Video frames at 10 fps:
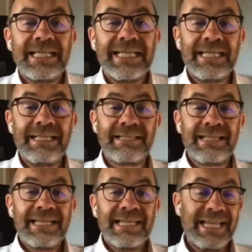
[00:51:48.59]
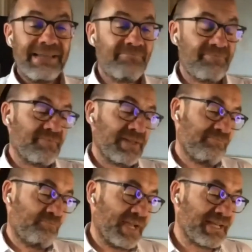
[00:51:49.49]
is him
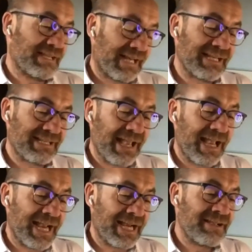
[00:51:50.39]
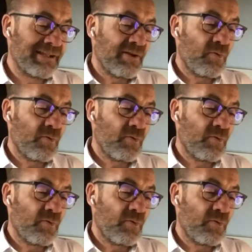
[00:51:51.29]
basically saying